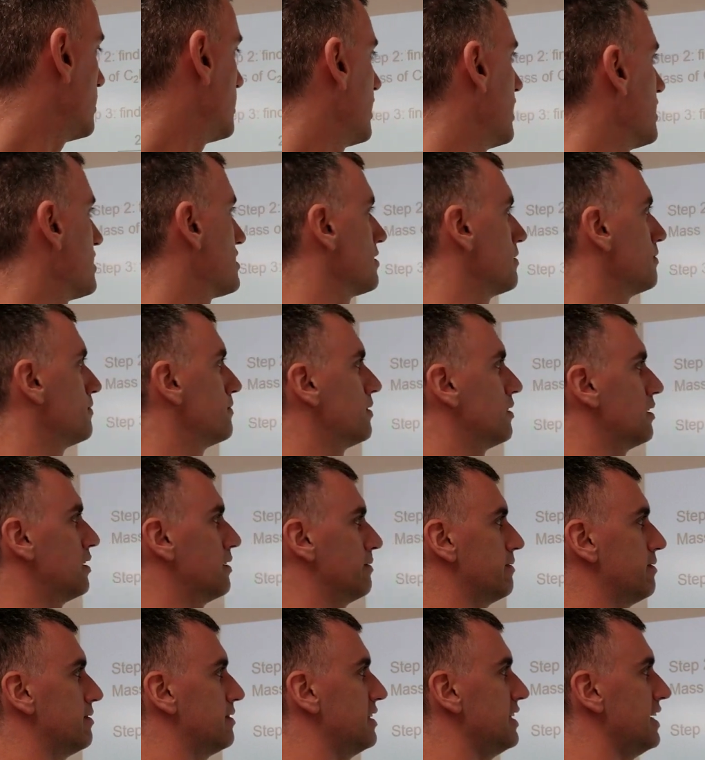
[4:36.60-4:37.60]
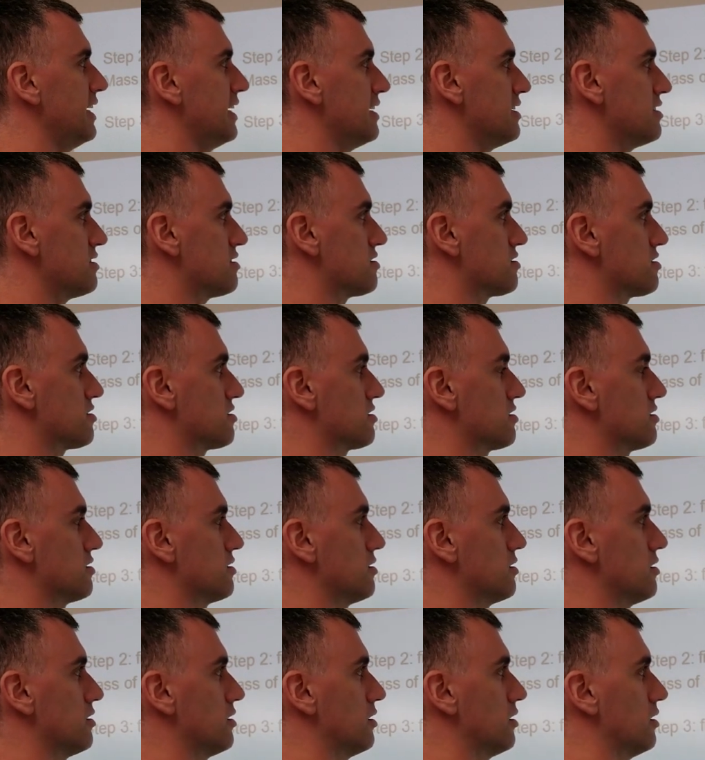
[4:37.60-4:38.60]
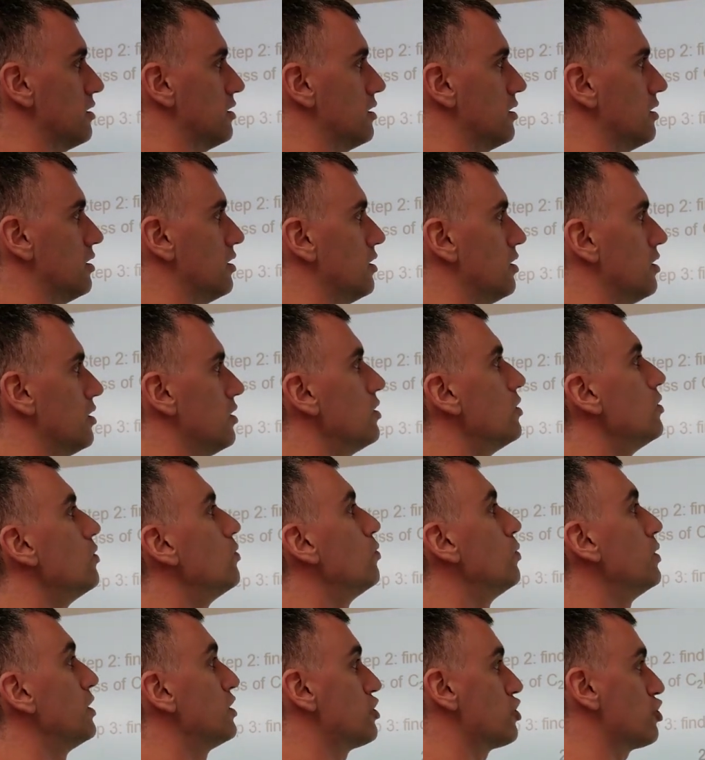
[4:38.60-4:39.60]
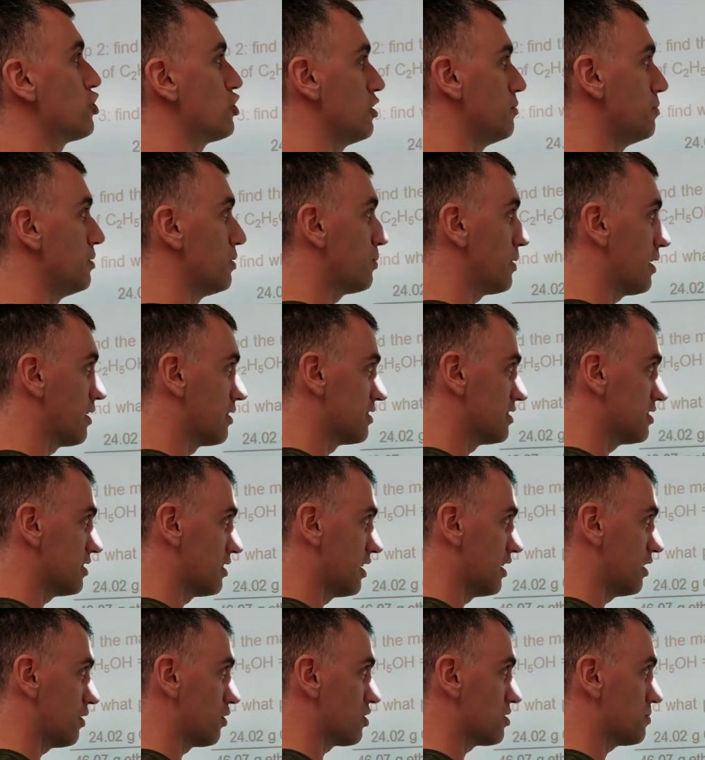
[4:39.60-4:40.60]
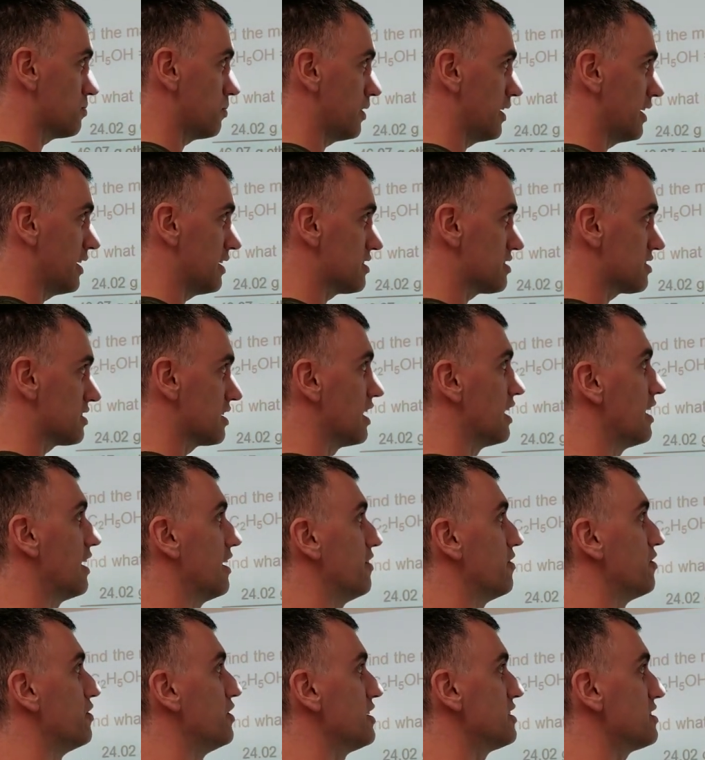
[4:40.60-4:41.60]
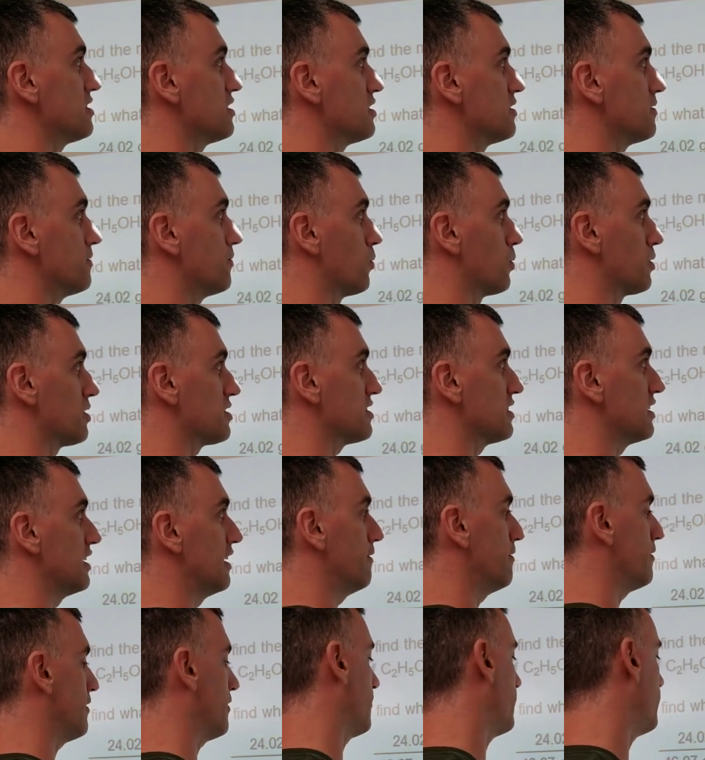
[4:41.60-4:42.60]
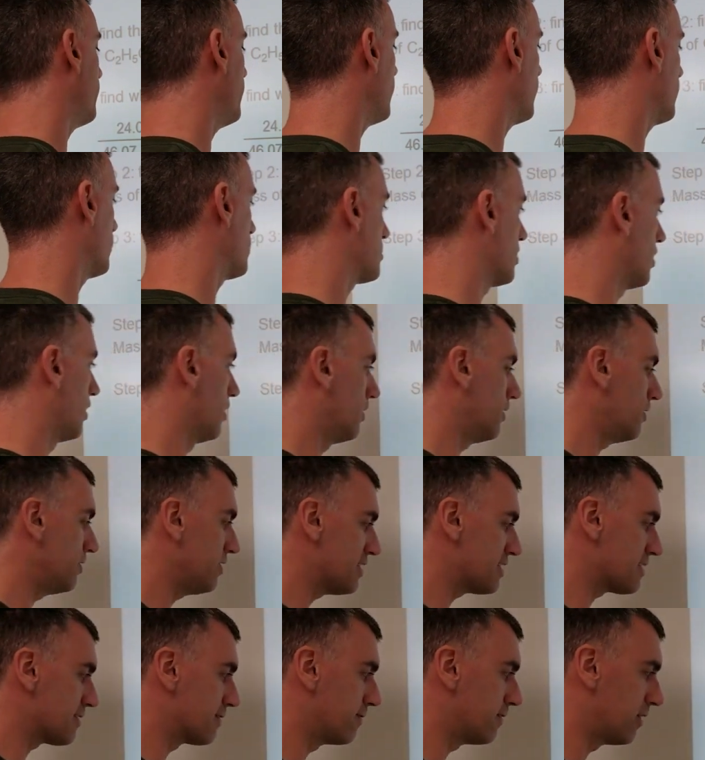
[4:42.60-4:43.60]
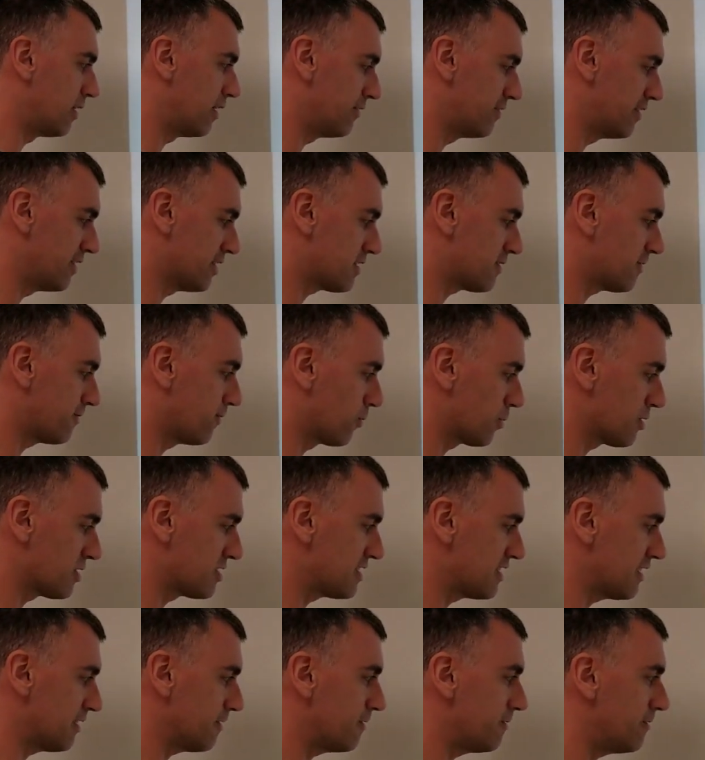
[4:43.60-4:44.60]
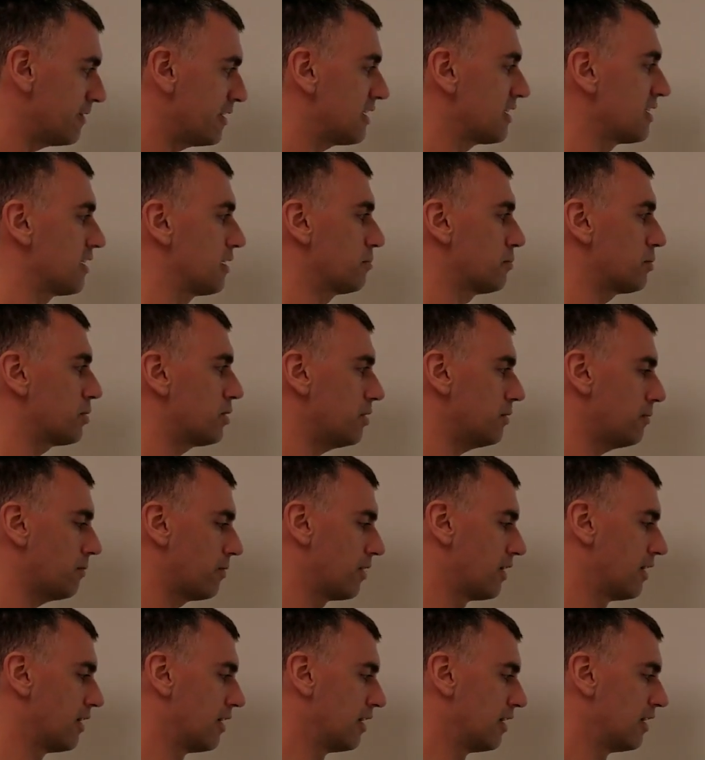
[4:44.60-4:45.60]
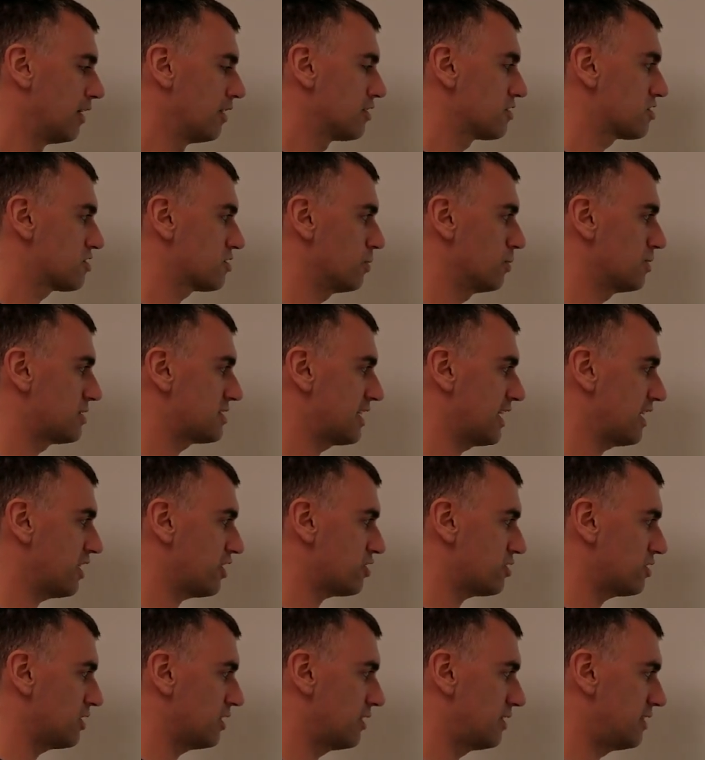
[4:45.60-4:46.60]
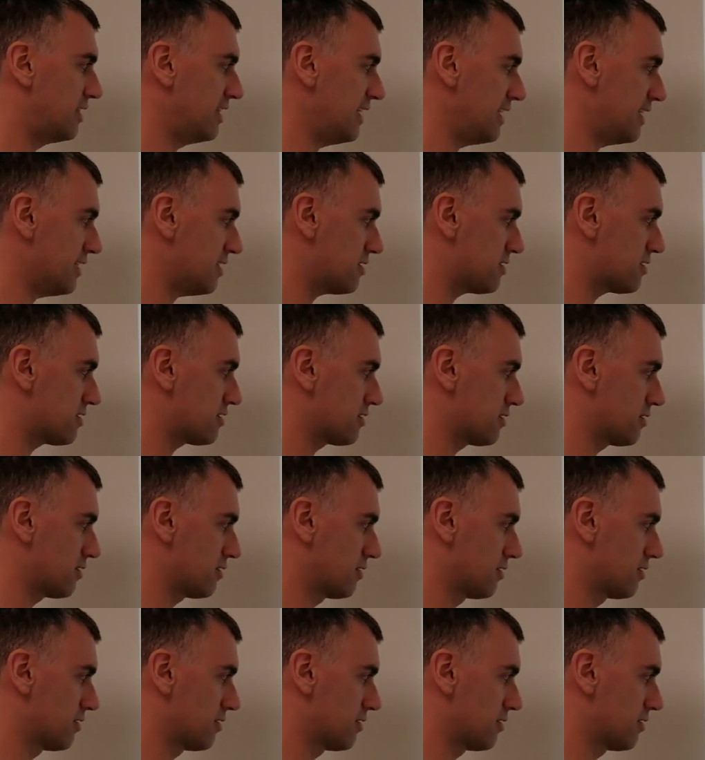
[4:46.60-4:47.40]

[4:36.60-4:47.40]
does involve this, which should be rounded to the hundreds place. This is 4 significant figures. All of these involve this 4 sig fig number. So it's actually this